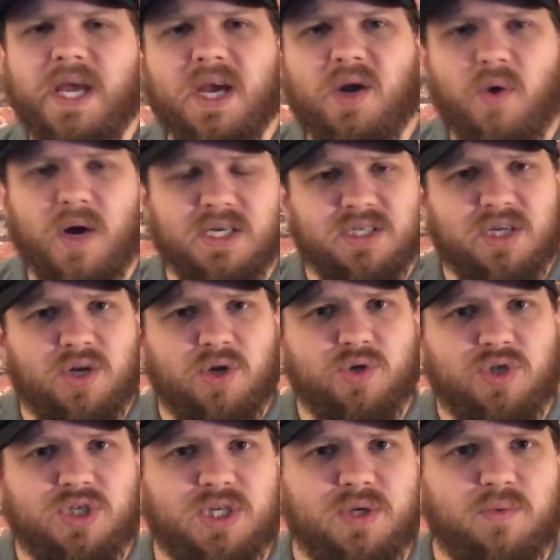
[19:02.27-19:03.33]
questioned
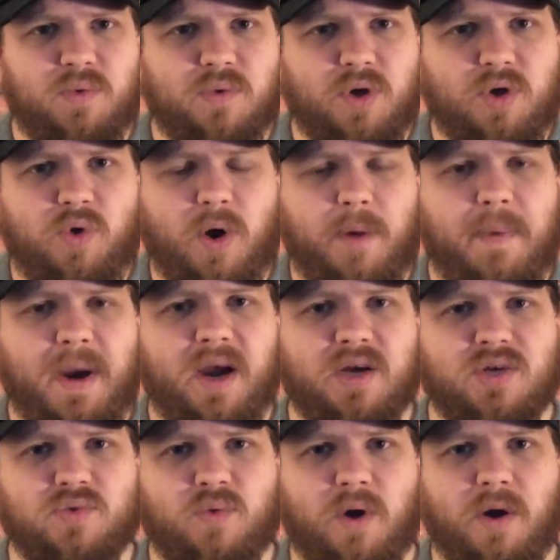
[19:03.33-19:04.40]
who her
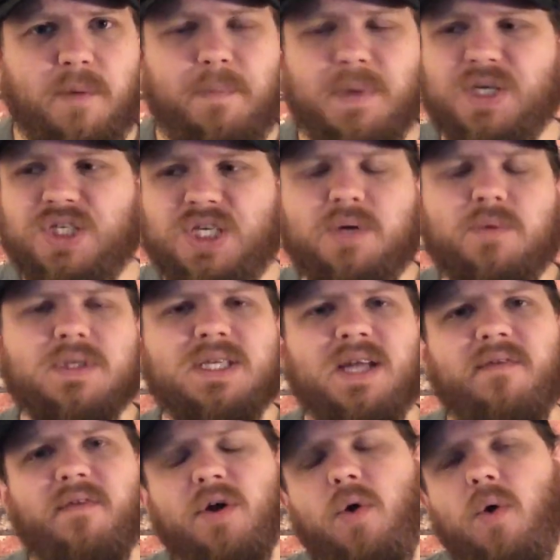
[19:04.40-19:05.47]
parents were, but she was
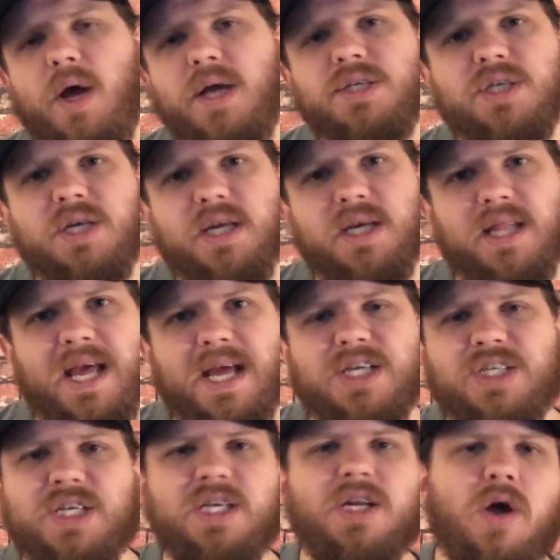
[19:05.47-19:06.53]
never questioning that.
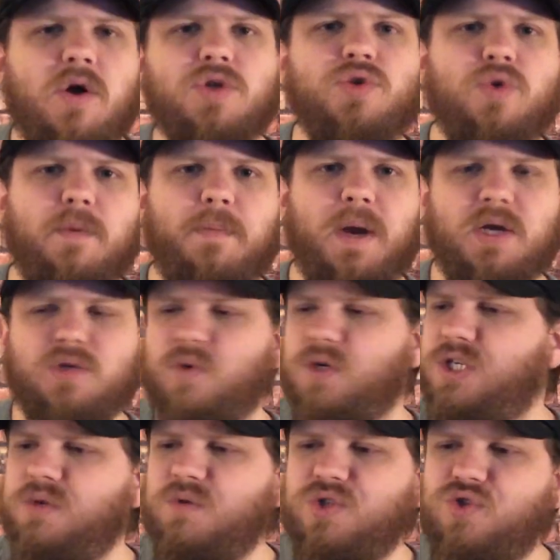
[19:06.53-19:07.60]
She knows who her parents were.
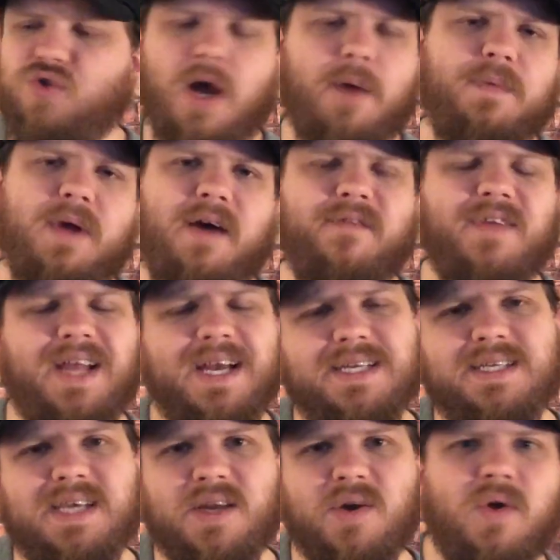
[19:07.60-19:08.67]
She was dropped off at
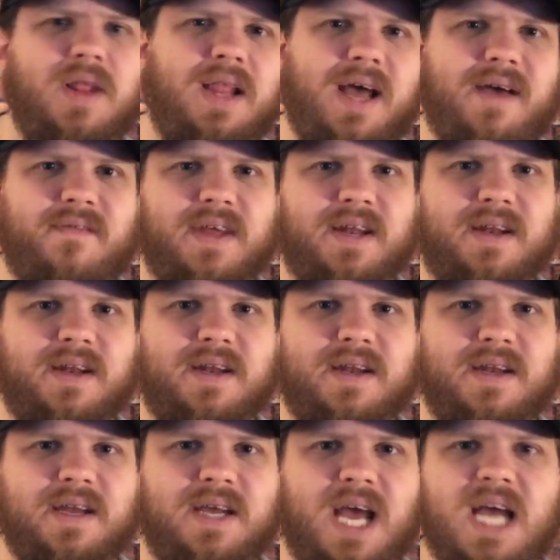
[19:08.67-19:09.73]
like 10 or 11.
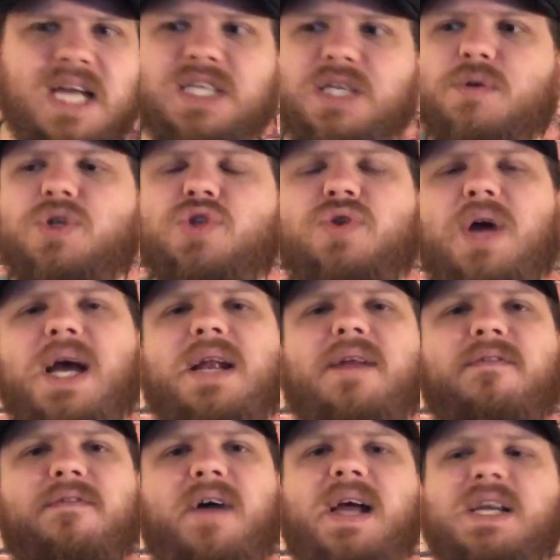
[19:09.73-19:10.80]
She was trying to
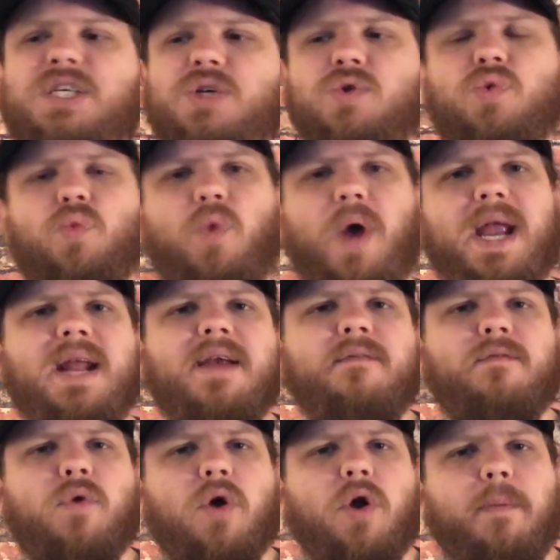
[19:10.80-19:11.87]
find, she was waiting
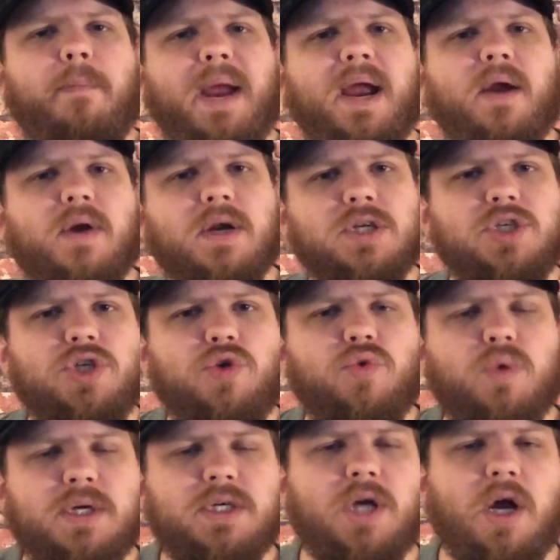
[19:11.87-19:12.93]
for her parents to
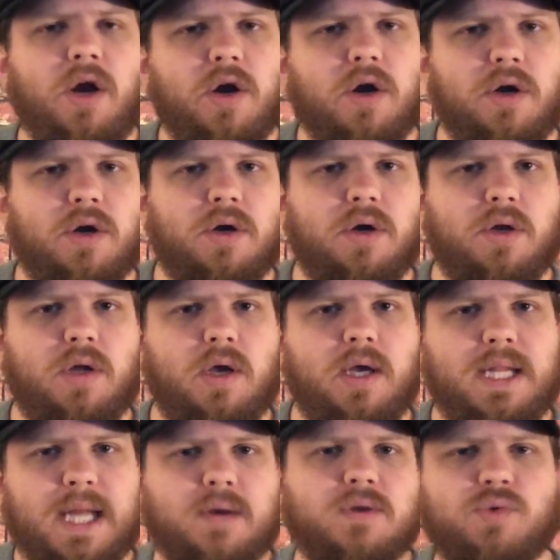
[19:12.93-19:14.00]
return.
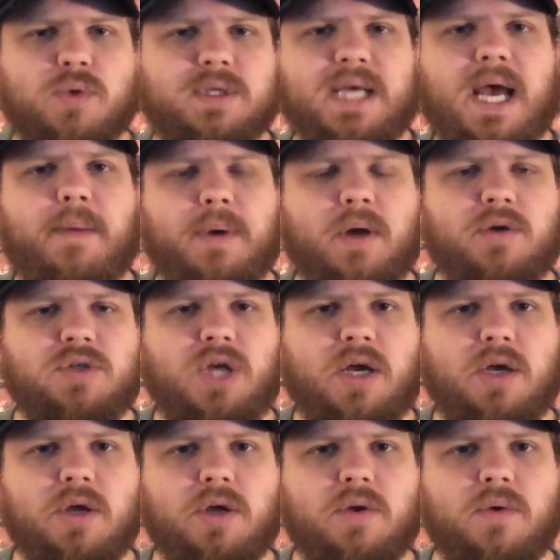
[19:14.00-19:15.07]
That was what's happening on
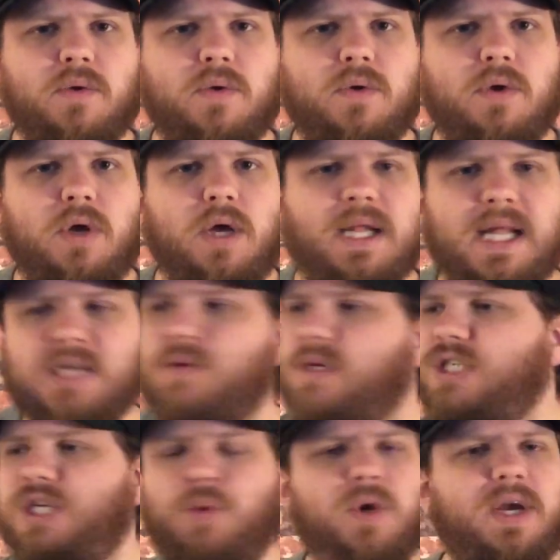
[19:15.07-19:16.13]
Jakku. That's why
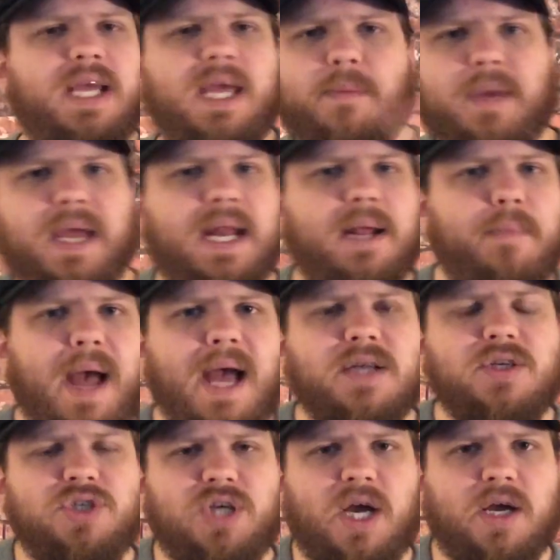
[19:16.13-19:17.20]
she wanted to keep getting back
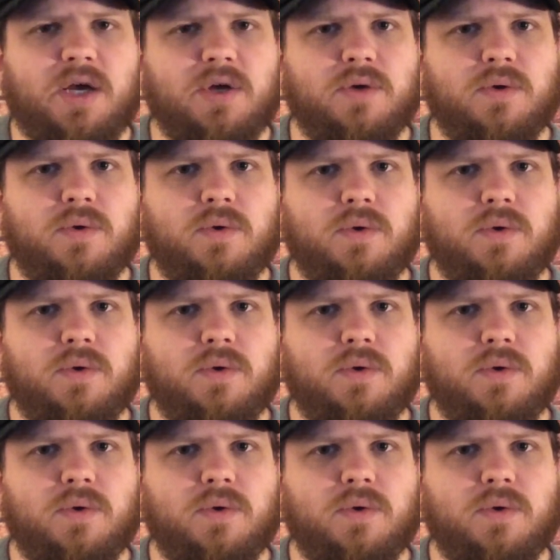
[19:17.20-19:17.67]
to Jakku.